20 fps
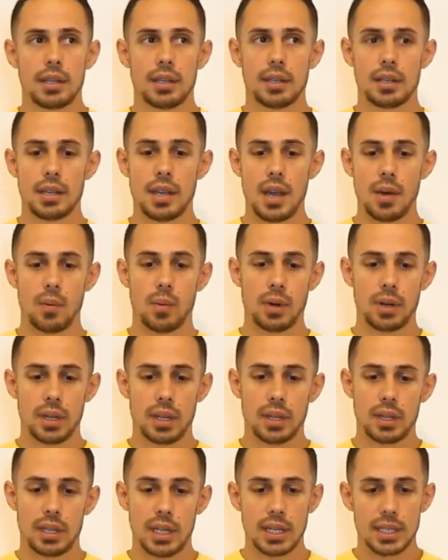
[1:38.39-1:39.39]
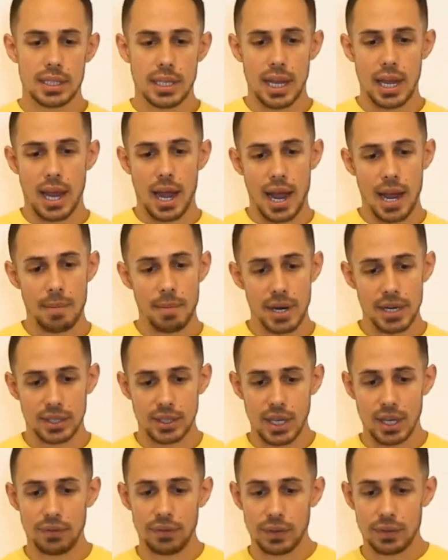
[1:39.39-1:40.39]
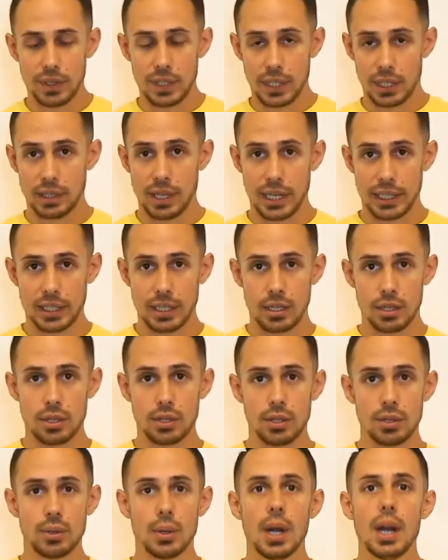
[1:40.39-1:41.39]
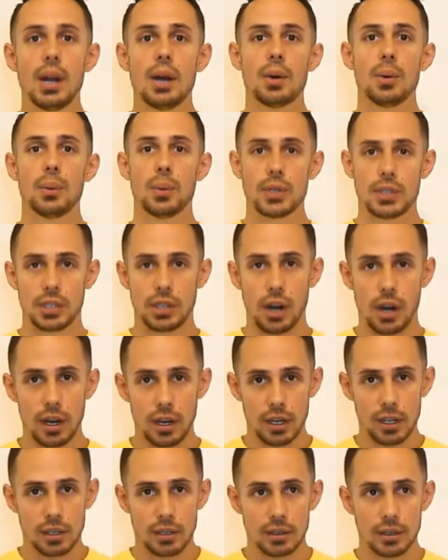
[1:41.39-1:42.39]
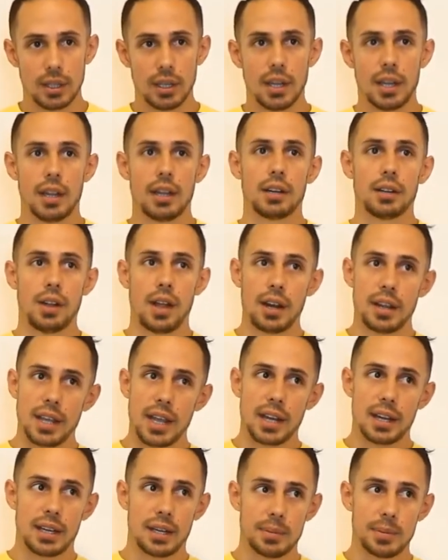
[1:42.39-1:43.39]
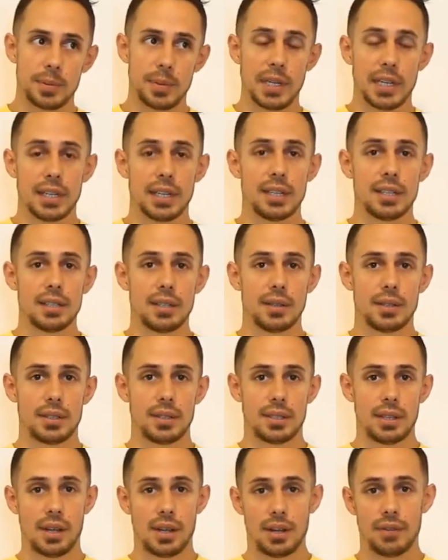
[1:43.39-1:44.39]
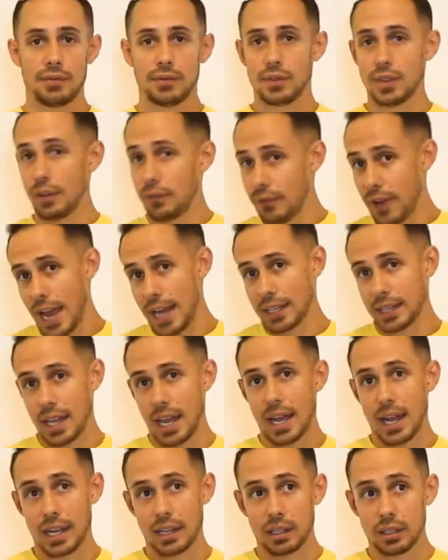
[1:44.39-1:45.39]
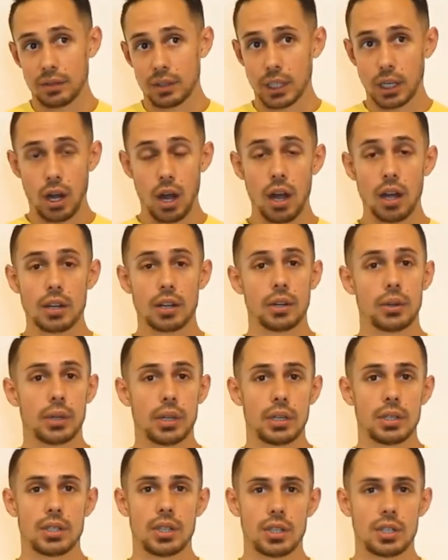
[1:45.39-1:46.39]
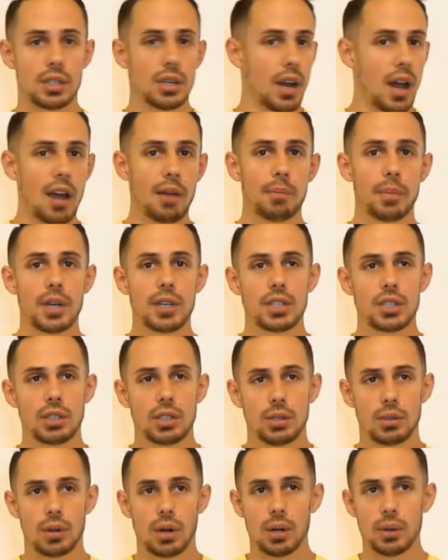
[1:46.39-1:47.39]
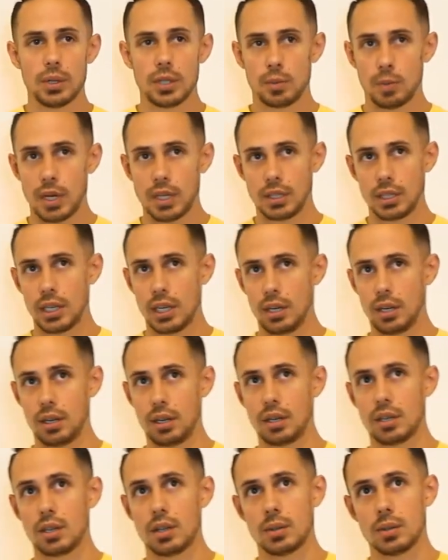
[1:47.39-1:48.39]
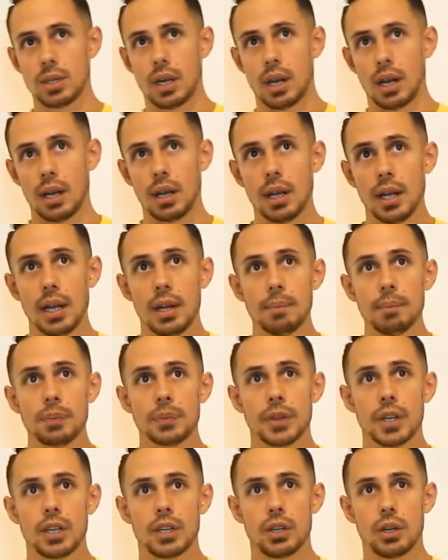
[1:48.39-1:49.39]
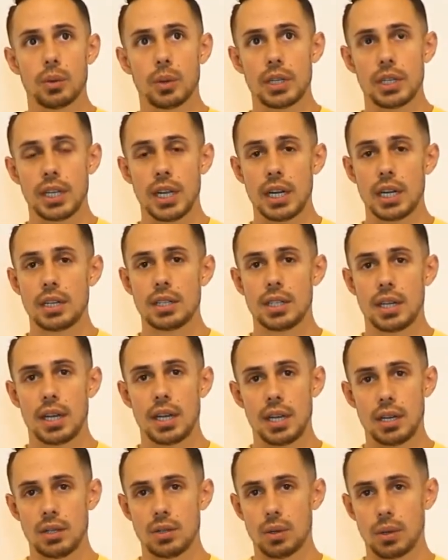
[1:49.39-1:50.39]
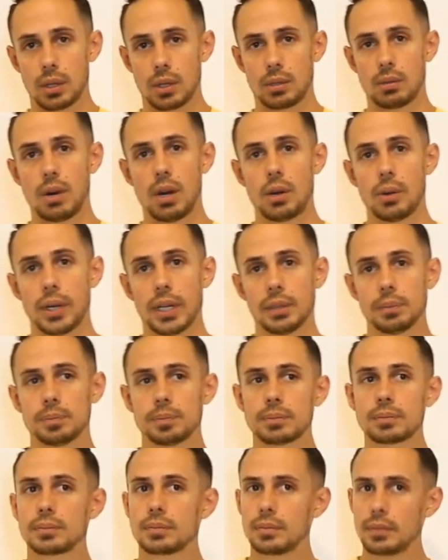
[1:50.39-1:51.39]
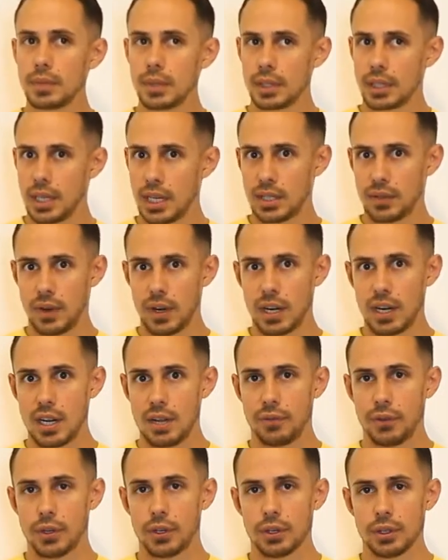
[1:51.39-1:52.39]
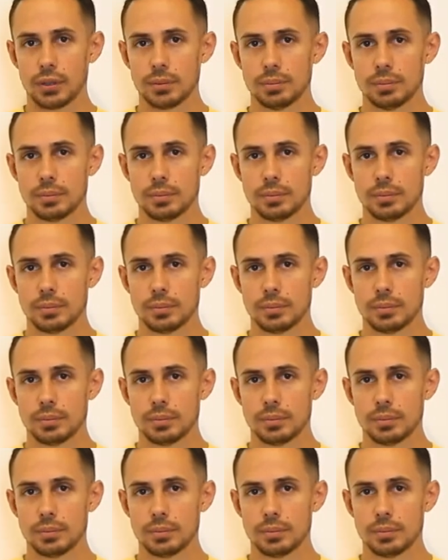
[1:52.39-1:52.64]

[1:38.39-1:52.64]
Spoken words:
Yet one of the things that I myself even neglected to do was a garden. And a lot of that comes because of the fact that I live in a condo. There's just not much to grow, especially here in Utah. You know, when you get into indoor growing, it gets very difficult.